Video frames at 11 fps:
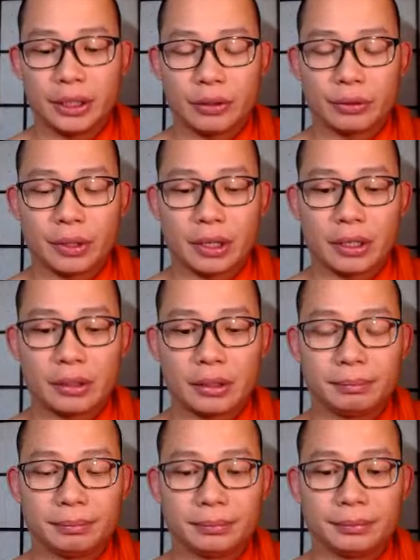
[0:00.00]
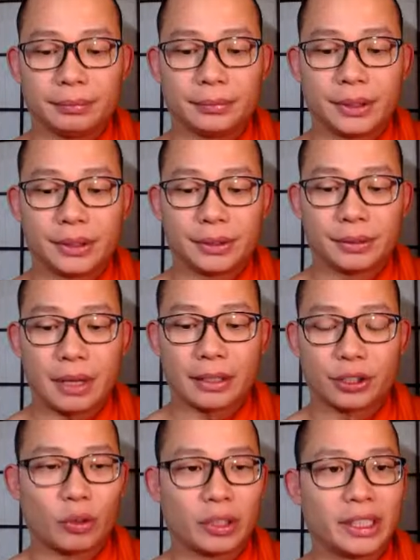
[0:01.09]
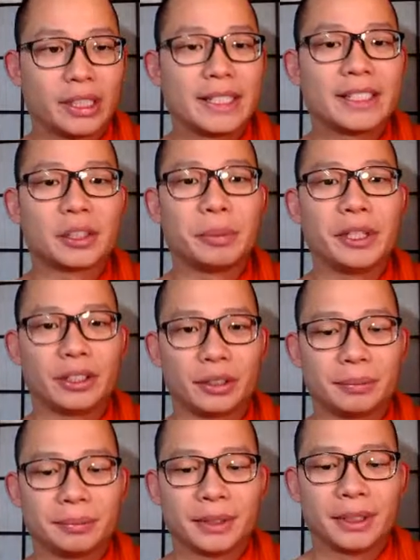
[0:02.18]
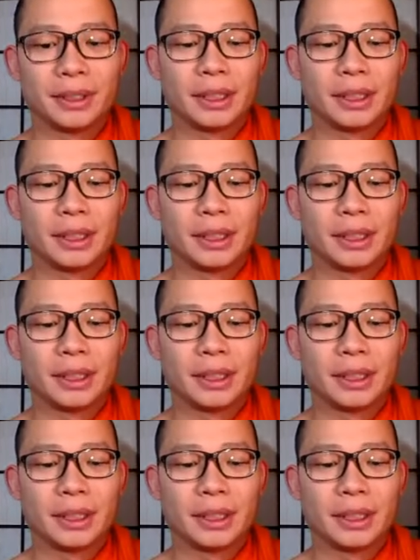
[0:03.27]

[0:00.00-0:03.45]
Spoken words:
you know, um, I just wanted to disappear.